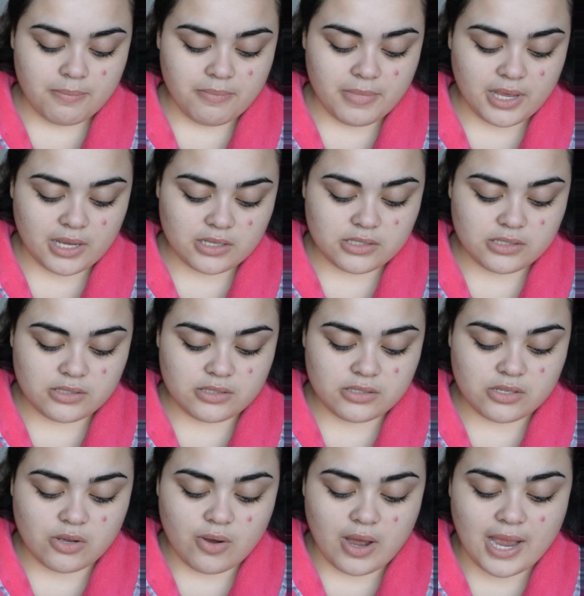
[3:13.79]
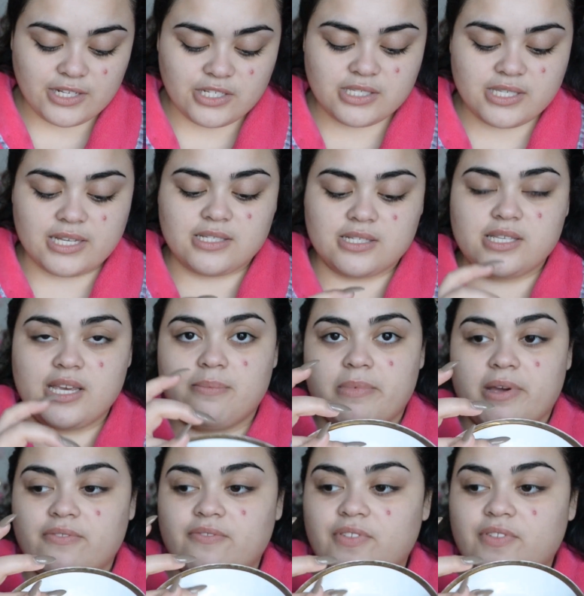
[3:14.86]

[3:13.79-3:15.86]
Mixed. So I just like to take my